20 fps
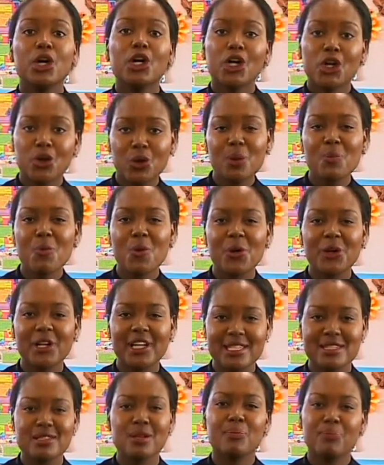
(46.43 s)
group work
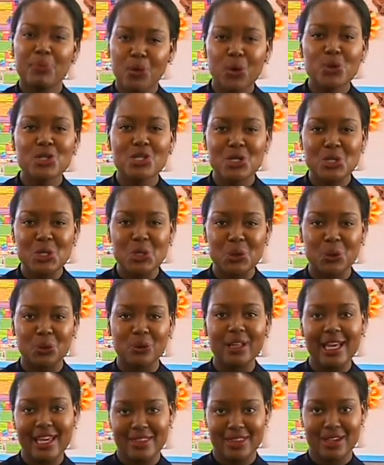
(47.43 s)
is an important tool
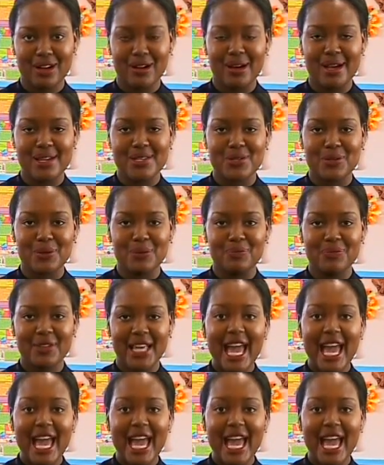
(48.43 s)
in the classroom.